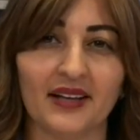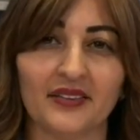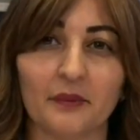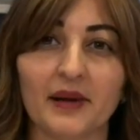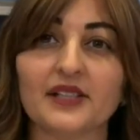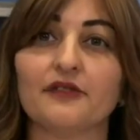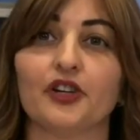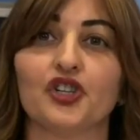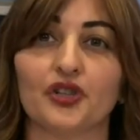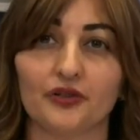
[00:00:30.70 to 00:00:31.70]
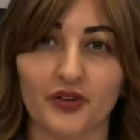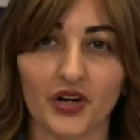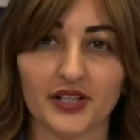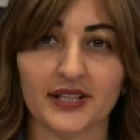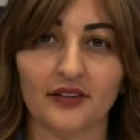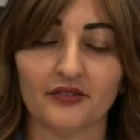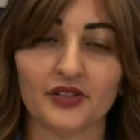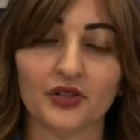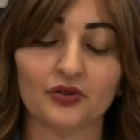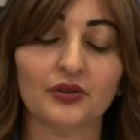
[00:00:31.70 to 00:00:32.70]
the best version of ourselves.
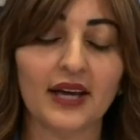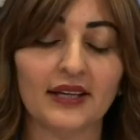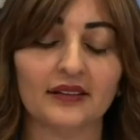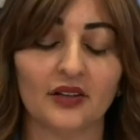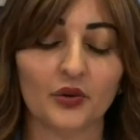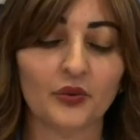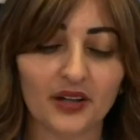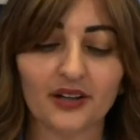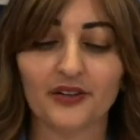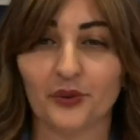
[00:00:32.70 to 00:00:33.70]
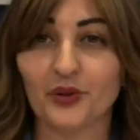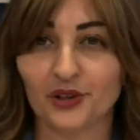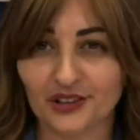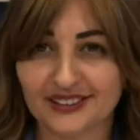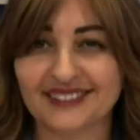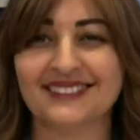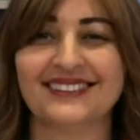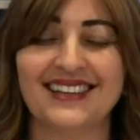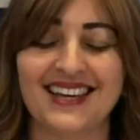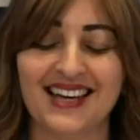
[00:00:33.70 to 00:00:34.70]
So today in We Are the World,
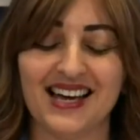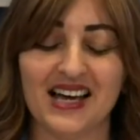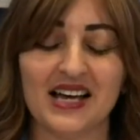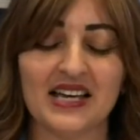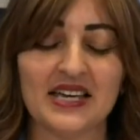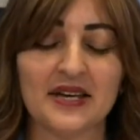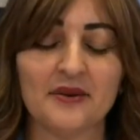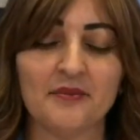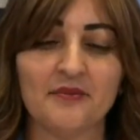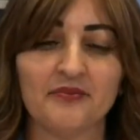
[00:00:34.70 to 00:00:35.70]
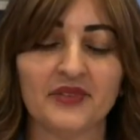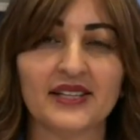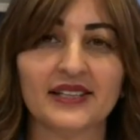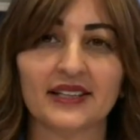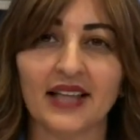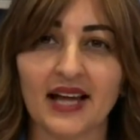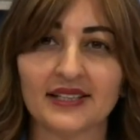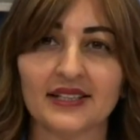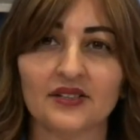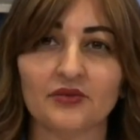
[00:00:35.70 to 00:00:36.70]
this
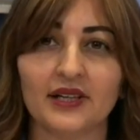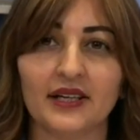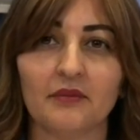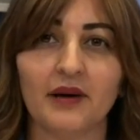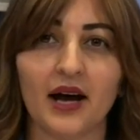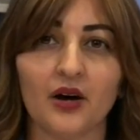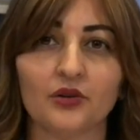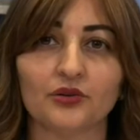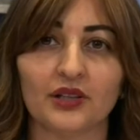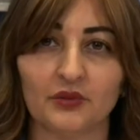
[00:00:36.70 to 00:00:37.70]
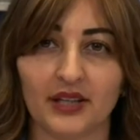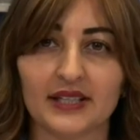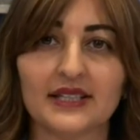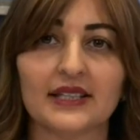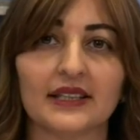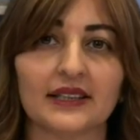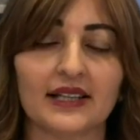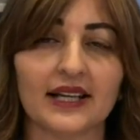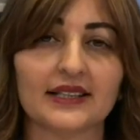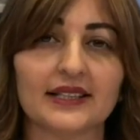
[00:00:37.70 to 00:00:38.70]
class is really about, and we can see it in the
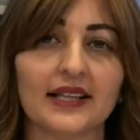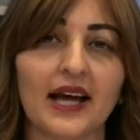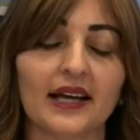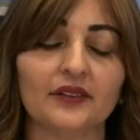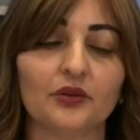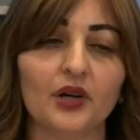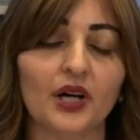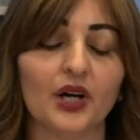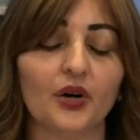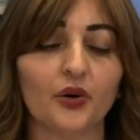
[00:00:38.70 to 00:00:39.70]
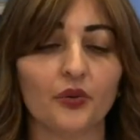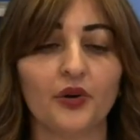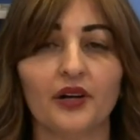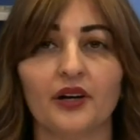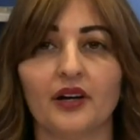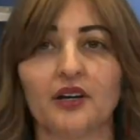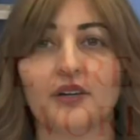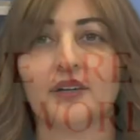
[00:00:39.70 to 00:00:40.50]
next slide, we are